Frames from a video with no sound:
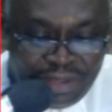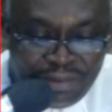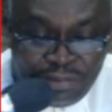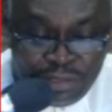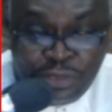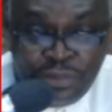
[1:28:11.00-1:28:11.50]

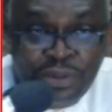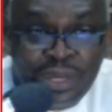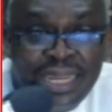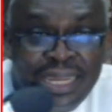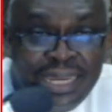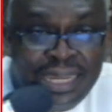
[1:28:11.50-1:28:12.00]
First of
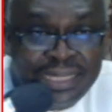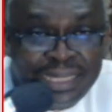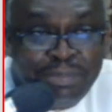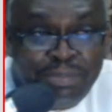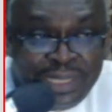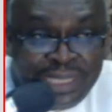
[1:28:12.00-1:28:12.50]
all, let's
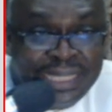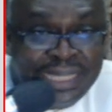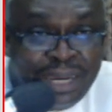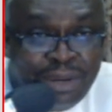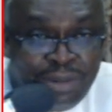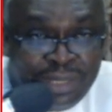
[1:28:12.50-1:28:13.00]
appreciate
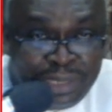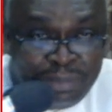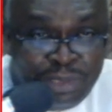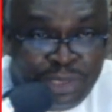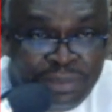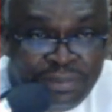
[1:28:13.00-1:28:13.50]
that
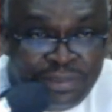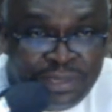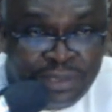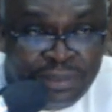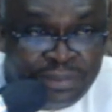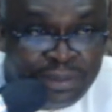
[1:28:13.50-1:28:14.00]
contribution,
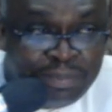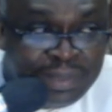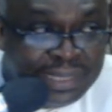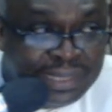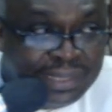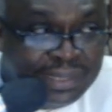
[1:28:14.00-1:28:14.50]
first of all,
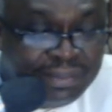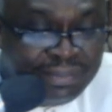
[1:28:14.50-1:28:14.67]
please.